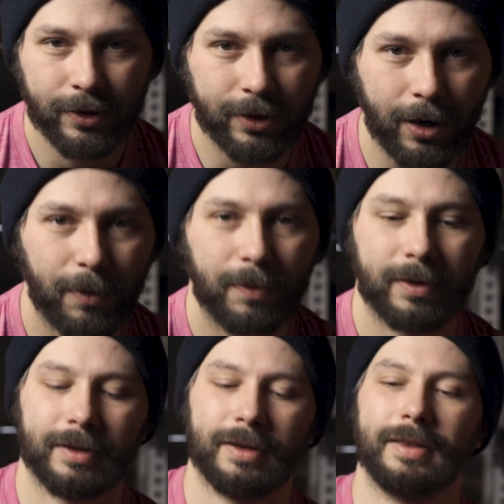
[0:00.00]

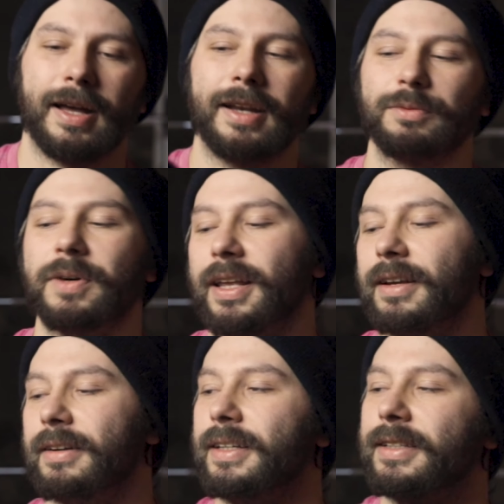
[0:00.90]
So that is why
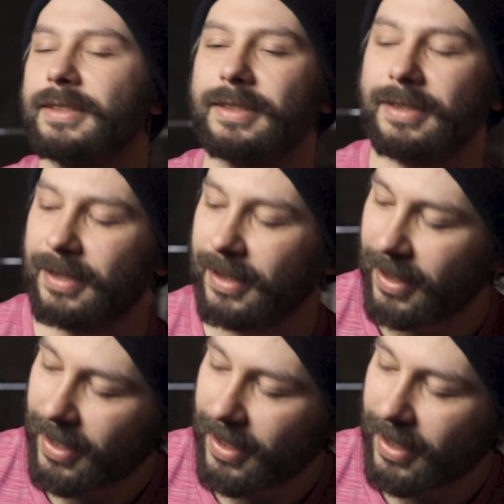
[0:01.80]
there is